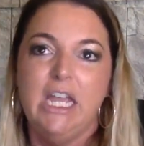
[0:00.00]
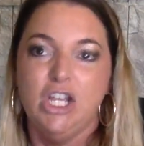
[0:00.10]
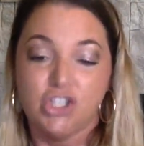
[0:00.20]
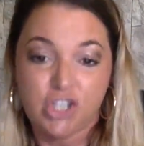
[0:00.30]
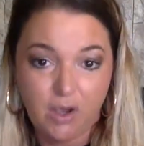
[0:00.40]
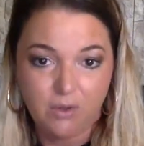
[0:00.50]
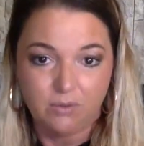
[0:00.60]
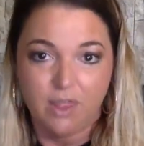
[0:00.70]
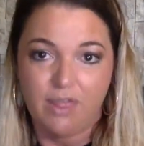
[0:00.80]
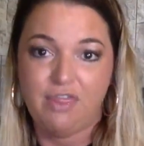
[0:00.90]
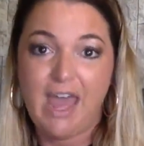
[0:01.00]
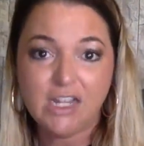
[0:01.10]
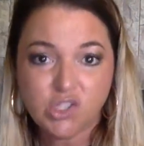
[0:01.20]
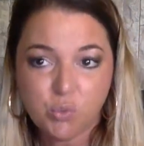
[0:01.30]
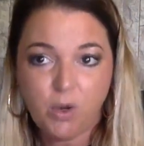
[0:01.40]
So
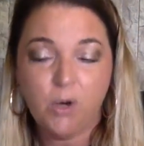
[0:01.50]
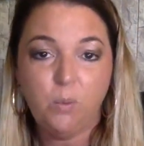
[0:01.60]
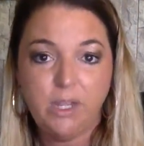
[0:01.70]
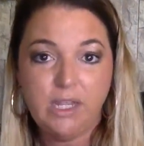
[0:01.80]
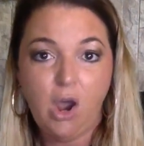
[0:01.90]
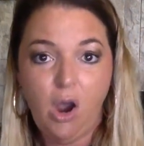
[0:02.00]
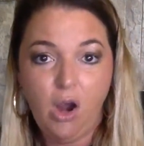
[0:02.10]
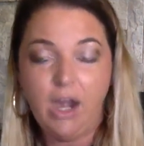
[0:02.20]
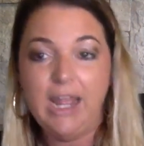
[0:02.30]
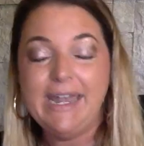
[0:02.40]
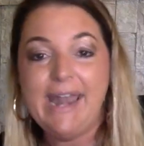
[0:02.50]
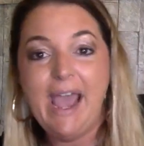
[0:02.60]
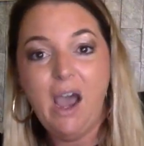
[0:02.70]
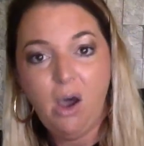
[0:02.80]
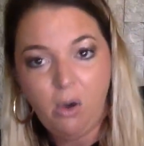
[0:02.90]
that's where we are. And
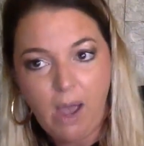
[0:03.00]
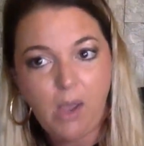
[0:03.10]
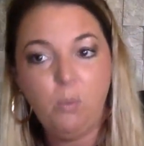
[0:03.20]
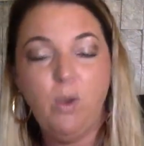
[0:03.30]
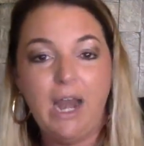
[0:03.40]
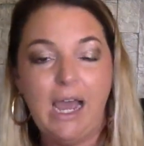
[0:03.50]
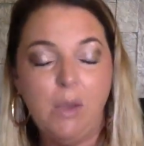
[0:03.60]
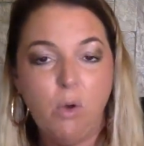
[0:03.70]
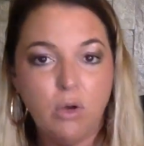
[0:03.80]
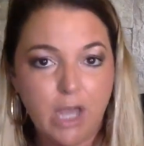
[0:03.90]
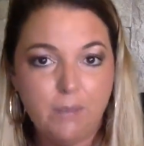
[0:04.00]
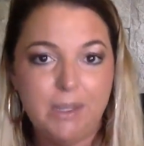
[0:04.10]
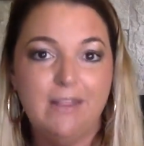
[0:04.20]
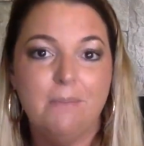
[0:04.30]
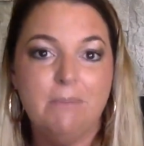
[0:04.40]
now when I woke up
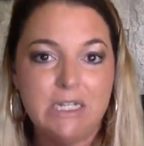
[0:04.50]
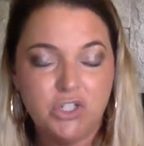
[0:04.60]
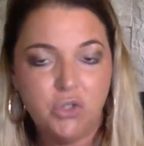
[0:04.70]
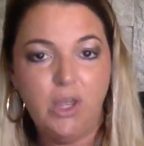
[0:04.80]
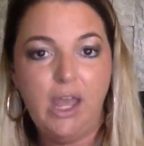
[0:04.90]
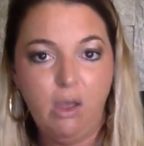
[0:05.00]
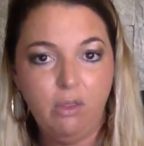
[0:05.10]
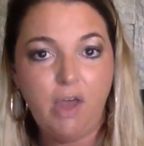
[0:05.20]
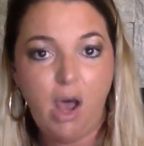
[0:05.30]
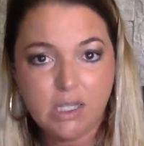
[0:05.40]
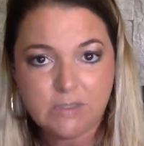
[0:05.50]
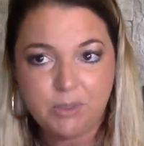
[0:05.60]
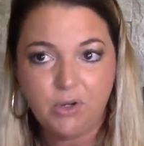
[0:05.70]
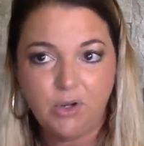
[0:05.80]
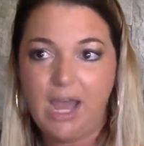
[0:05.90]
in the mental health
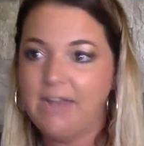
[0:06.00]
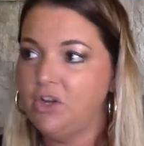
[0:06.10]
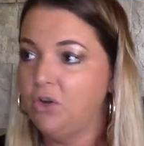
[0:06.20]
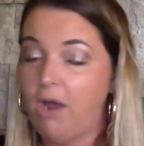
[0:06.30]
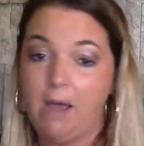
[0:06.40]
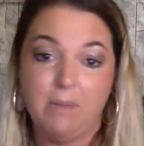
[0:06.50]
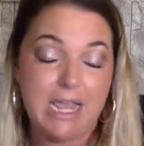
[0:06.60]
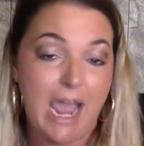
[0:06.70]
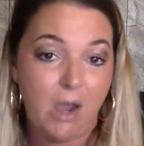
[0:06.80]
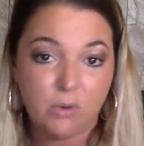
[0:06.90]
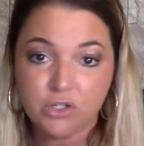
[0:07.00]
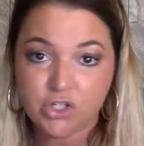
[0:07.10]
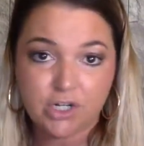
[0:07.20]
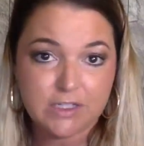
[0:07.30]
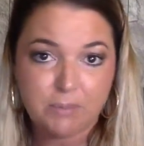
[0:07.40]
hospital, I don't know how many hours
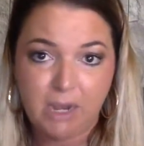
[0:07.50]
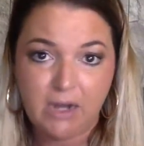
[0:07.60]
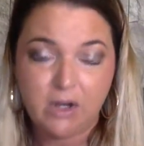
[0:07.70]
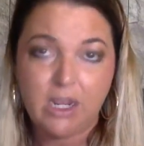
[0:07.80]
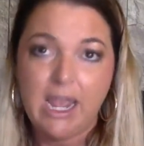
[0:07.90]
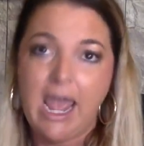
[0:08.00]
transpired.